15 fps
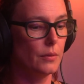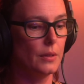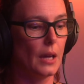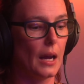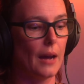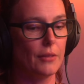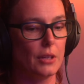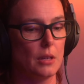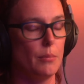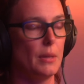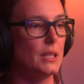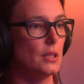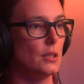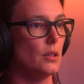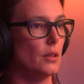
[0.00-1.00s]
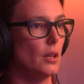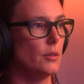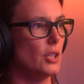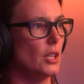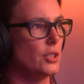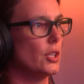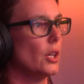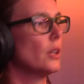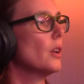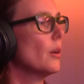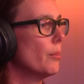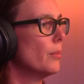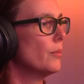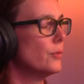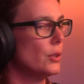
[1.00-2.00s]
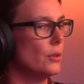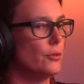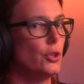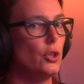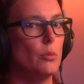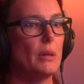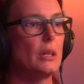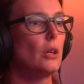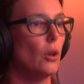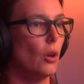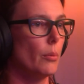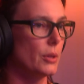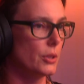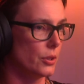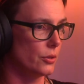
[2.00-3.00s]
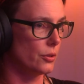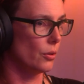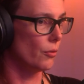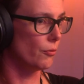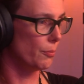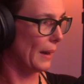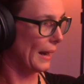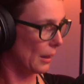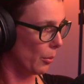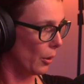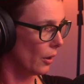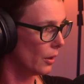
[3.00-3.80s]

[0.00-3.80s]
having emitted a certain sort of cubic kilometers of magma.